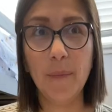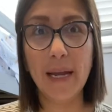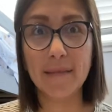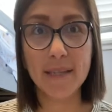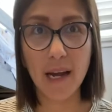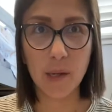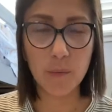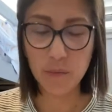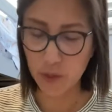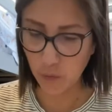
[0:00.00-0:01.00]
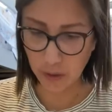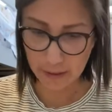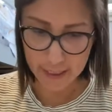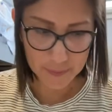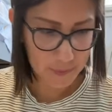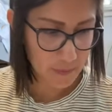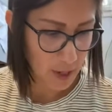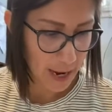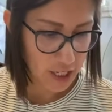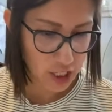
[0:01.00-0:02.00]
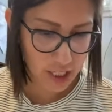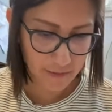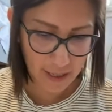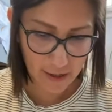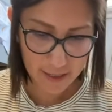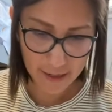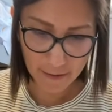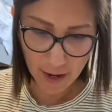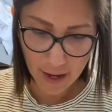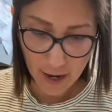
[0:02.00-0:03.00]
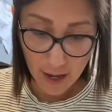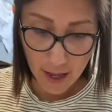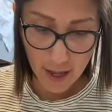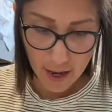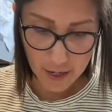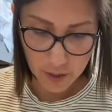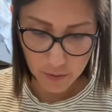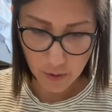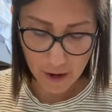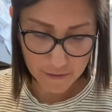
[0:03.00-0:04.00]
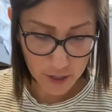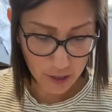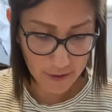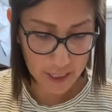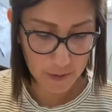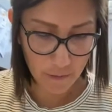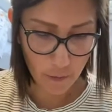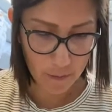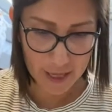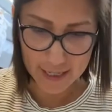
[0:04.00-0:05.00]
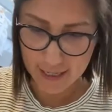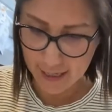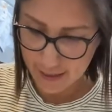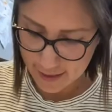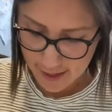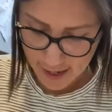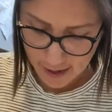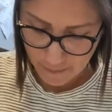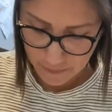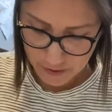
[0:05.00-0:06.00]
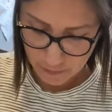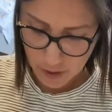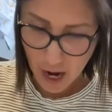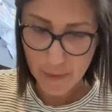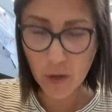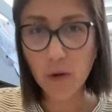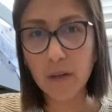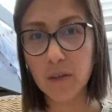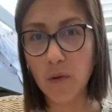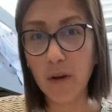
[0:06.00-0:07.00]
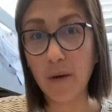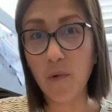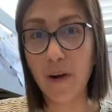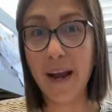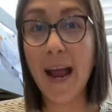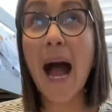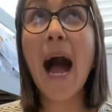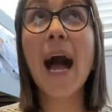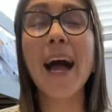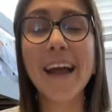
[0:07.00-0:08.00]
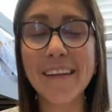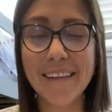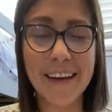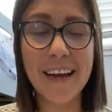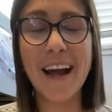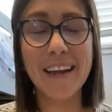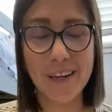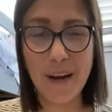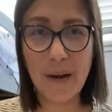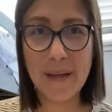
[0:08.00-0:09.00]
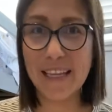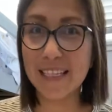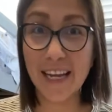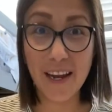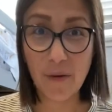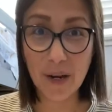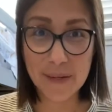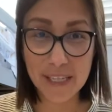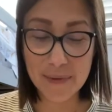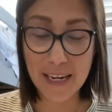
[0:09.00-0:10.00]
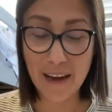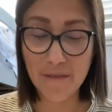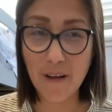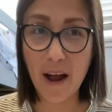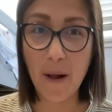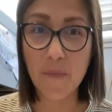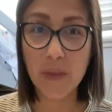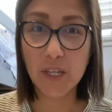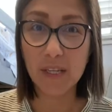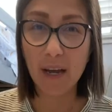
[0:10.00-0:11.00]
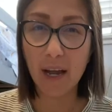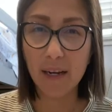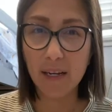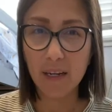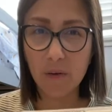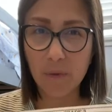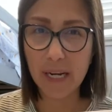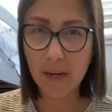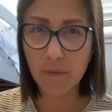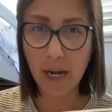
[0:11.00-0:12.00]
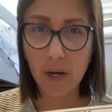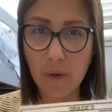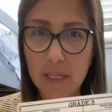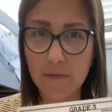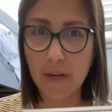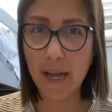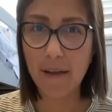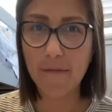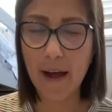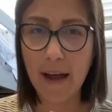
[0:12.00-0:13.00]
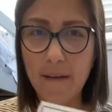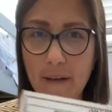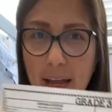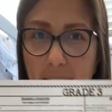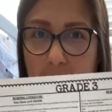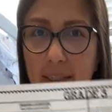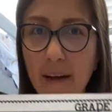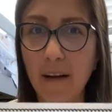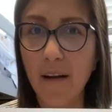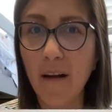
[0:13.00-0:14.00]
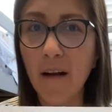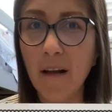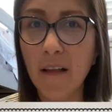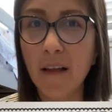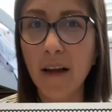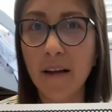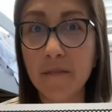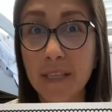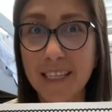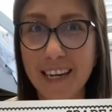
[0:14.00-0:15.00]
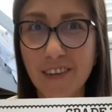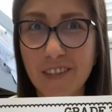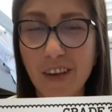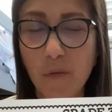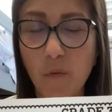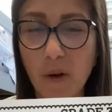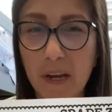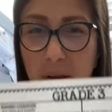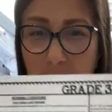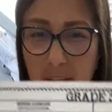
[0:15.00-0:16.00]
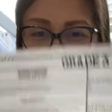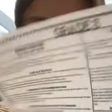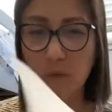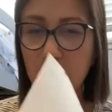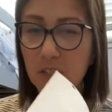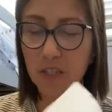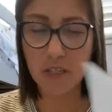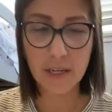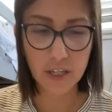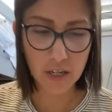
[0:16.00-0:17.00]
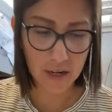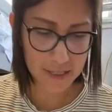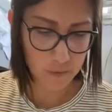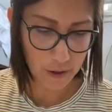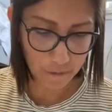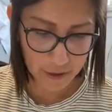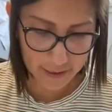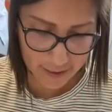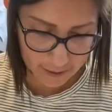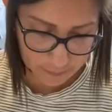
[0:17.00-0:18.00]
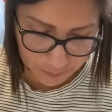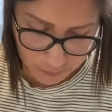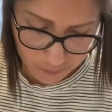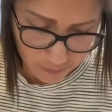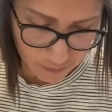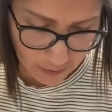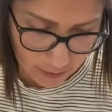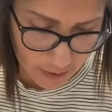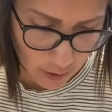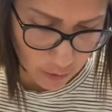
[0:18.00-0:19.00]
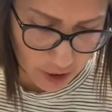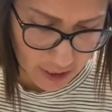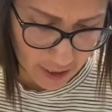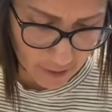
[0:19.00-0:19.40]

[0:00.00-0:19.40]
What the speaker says: and time to work on this imaginative narrative. I've shared this before, but it's from Core Galore and More, and I highly, highly recommend these. I can't recommend them enough. She's got reading and writing ones for K5, and it's got all of the standards on one page, which is just such an awesome reference. So just kind